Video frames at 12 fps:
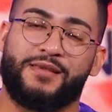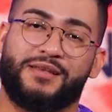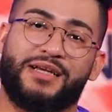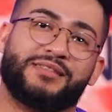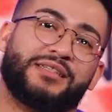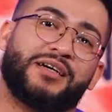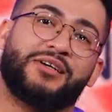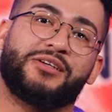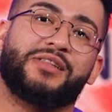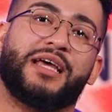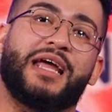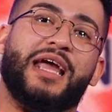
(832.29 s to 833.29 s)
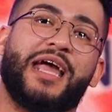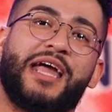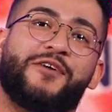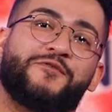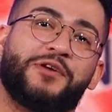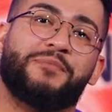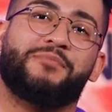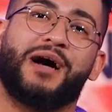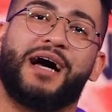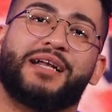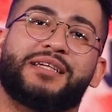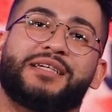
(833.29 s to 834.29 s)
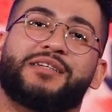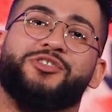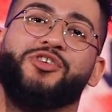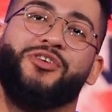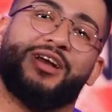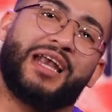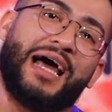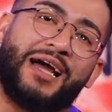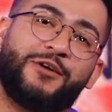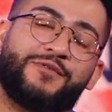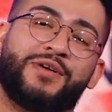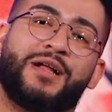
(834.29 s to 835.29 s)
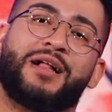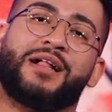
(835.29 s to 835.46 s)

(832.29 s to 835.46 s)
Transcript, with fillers: And I tell you that everybody in your life